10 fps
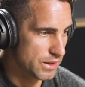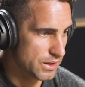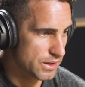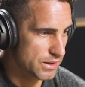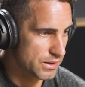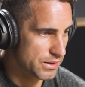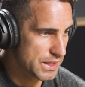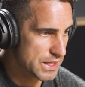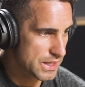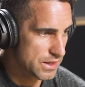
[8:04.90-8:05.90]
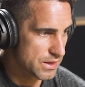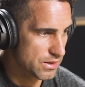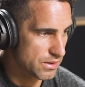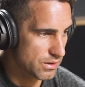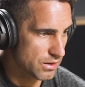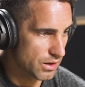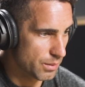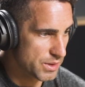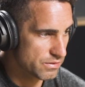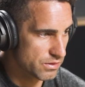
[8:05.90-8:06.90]
And then,
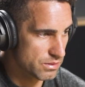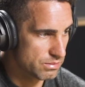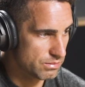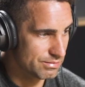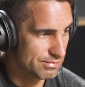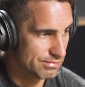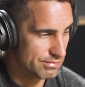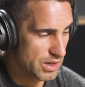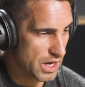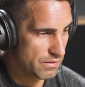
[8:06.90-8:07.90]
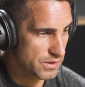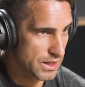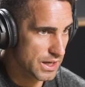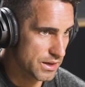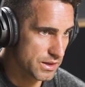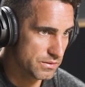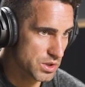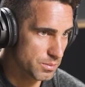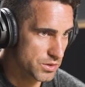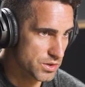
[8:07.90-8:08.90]
I mean, for half the day I didn't
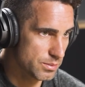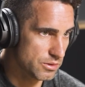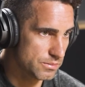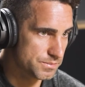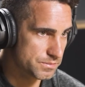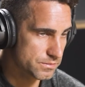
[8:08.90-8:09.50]
even jump the triple.